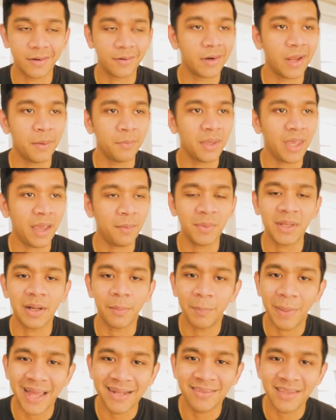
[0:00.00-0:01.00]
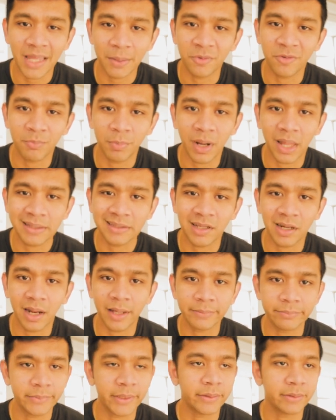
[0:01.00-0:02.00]
I mean a bad type of blood
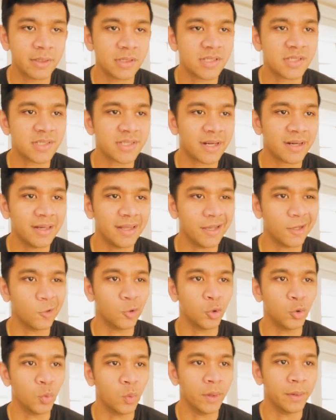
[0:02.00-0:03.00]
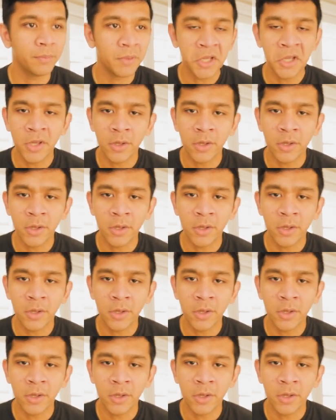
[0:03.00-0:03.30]
clot, not necessarily a good one,